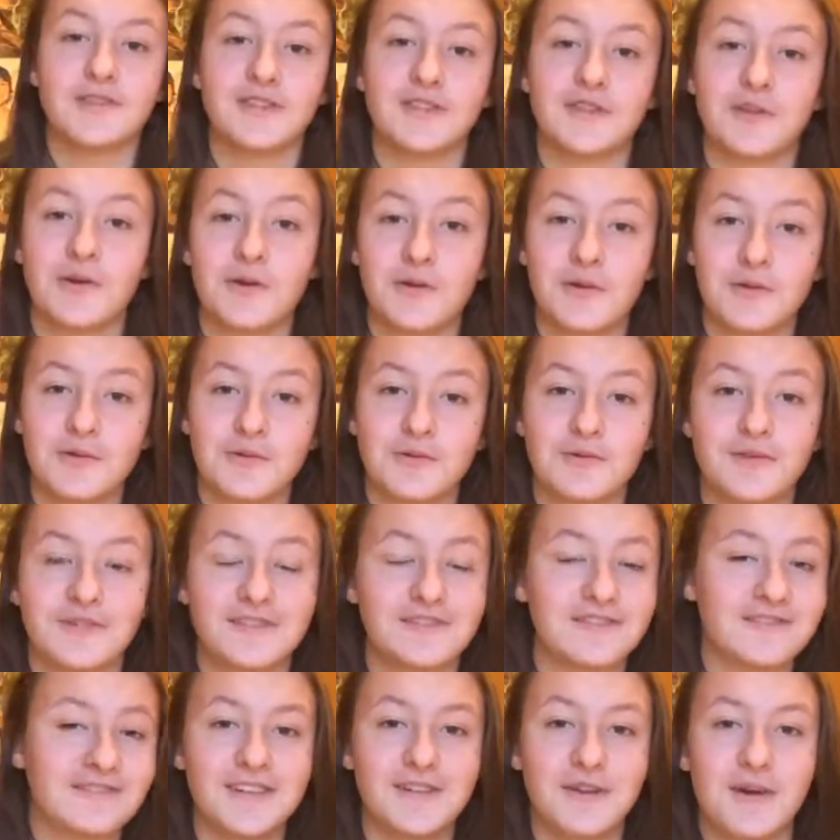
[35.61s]
So
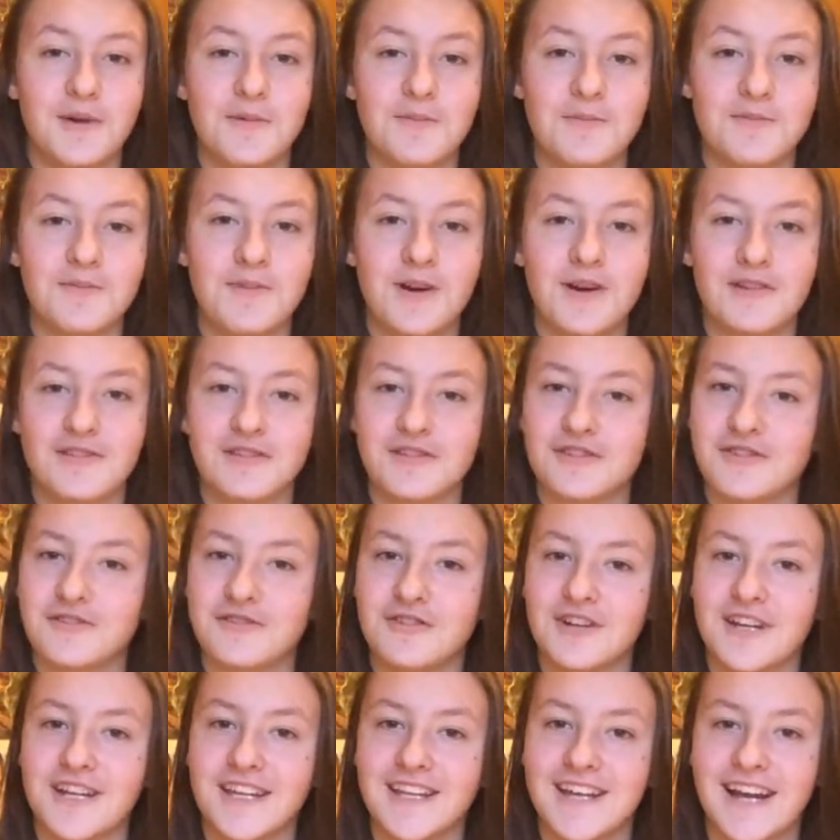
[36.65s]
not much
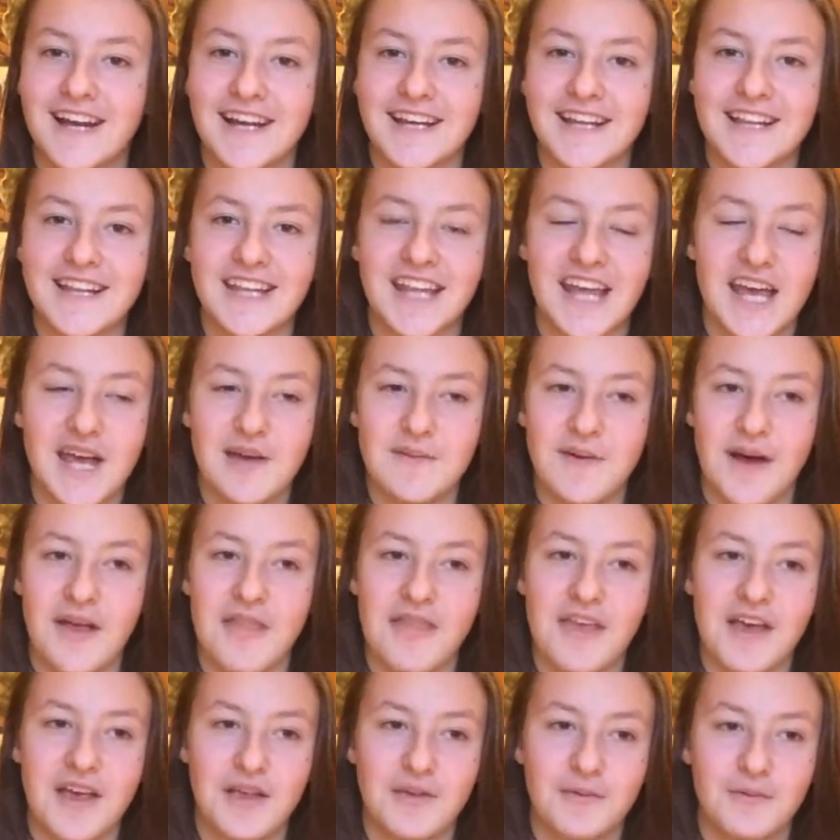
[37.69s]
really I can say about
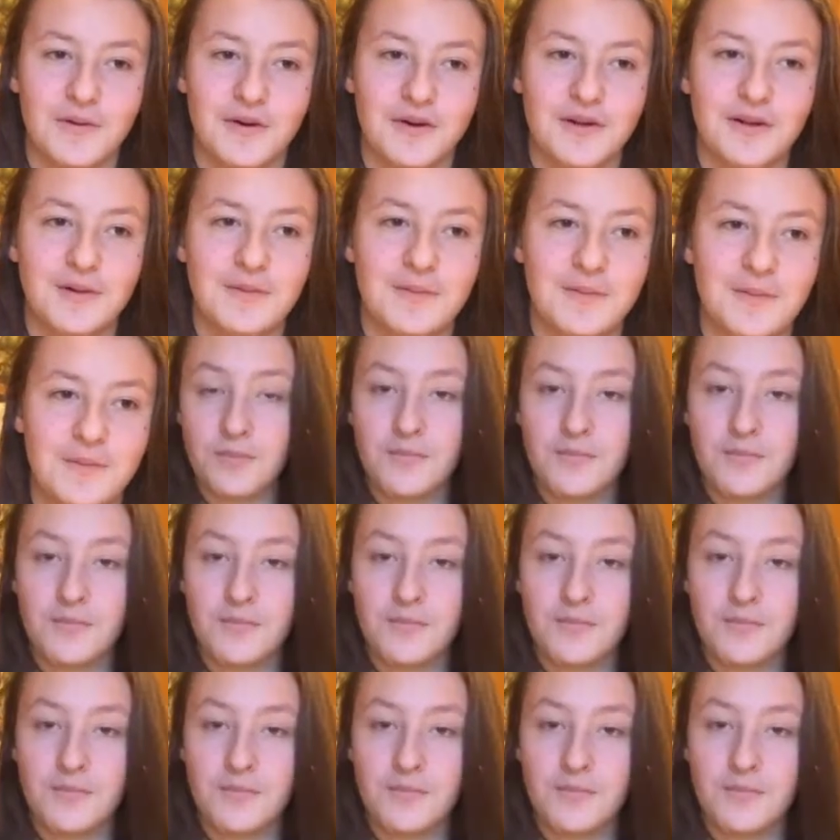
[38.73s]
this one.